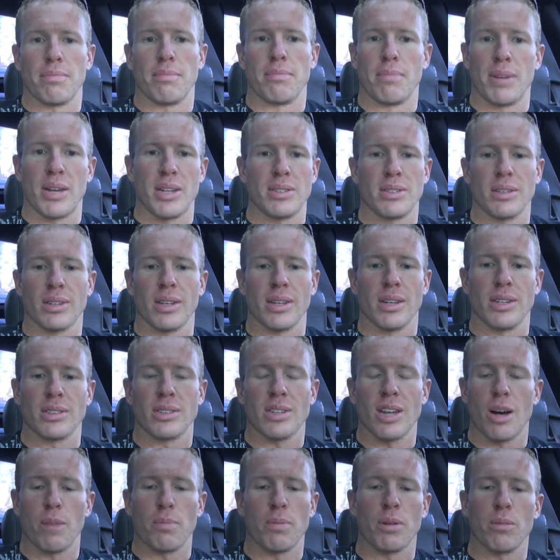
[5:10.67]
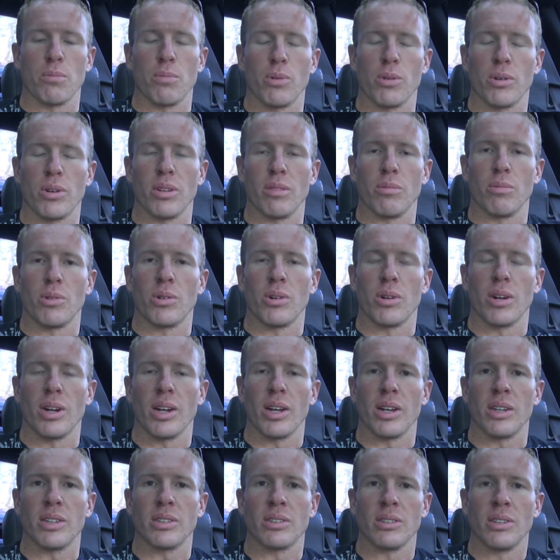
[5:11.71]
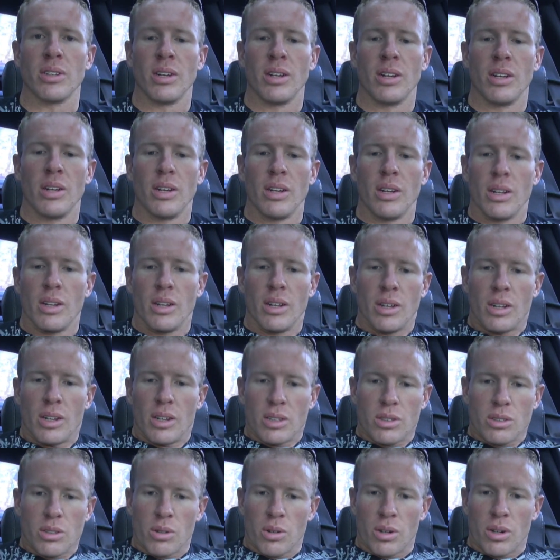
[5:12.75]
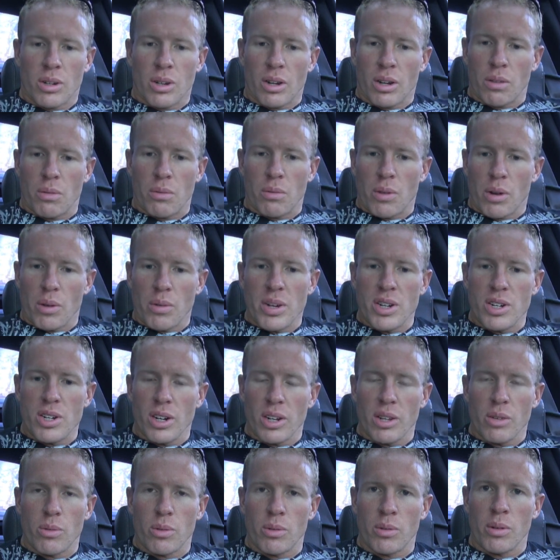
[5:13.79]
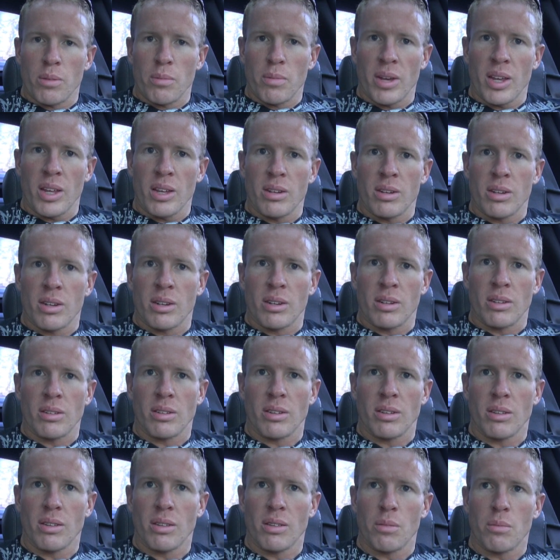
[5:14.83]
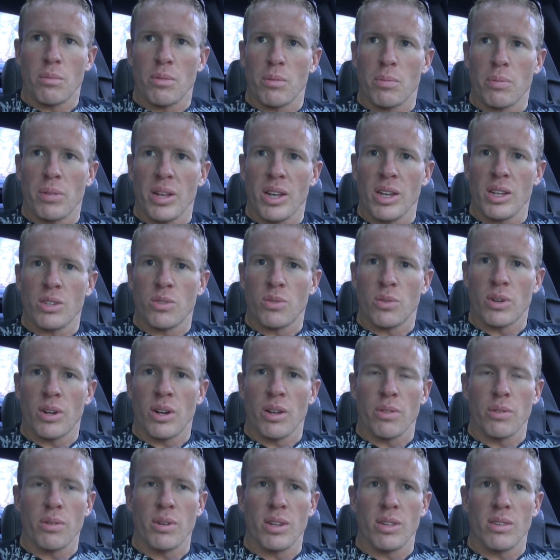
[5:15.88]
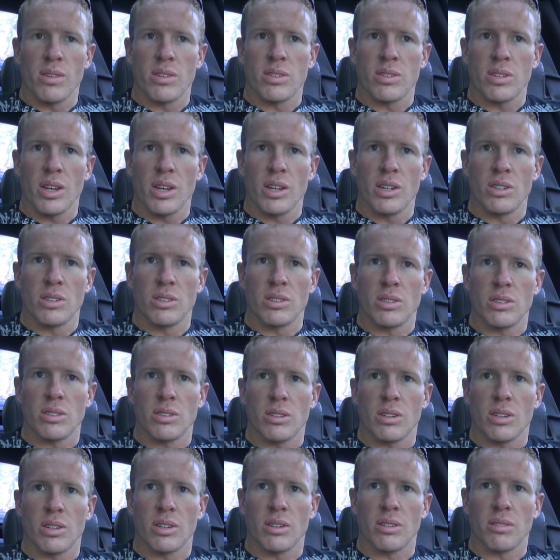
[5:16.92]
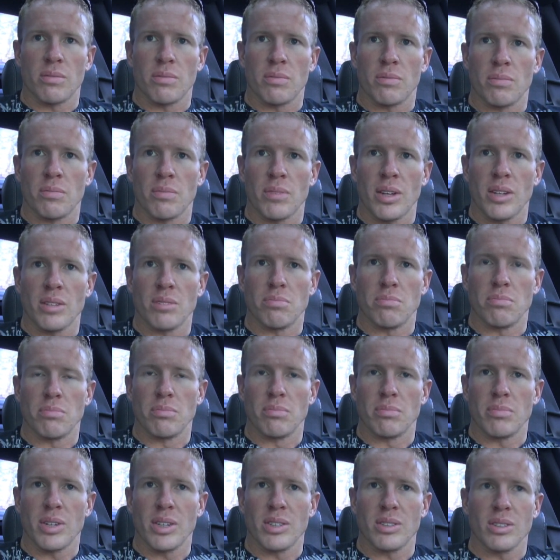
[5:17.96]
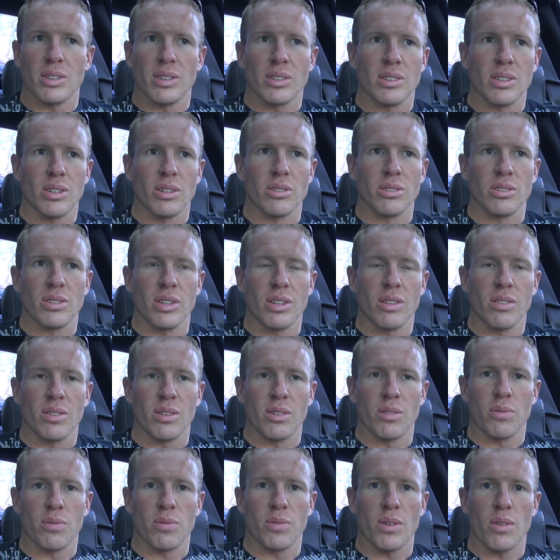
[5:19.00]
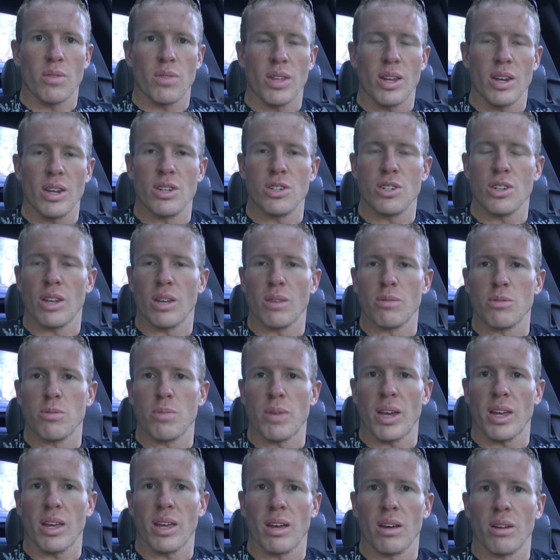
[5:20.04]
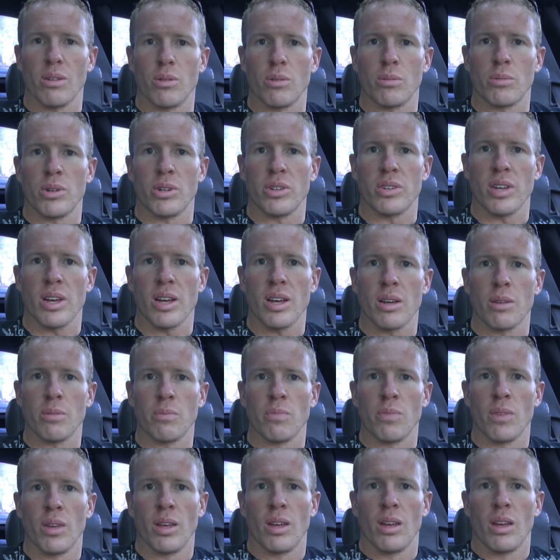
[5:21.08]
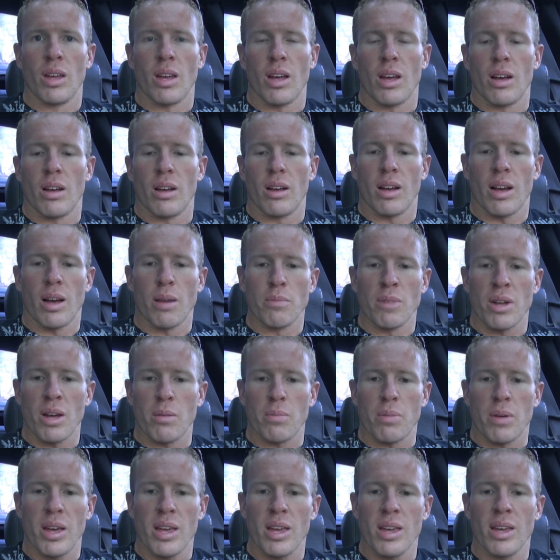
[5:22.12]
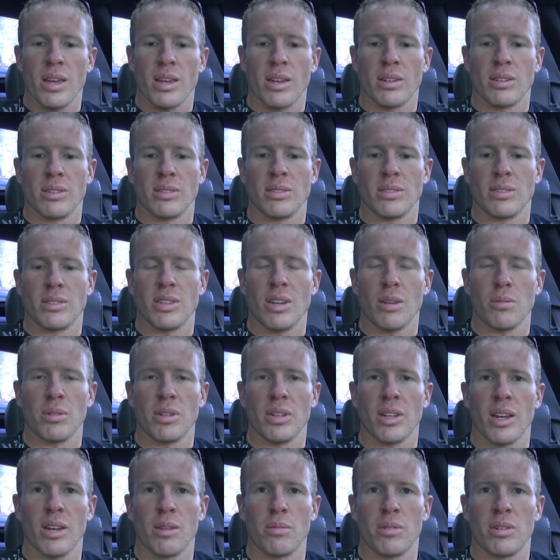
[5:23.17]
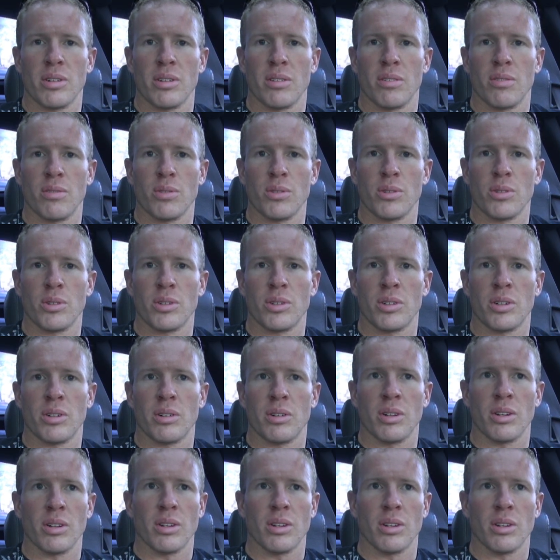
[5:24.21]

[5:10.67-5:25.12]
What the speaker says: basically a stopping point, more or less. So originally when we made the plans for all three of these stages, I basically told Steven if that engine comes back out one more time, I'm not paying double labor for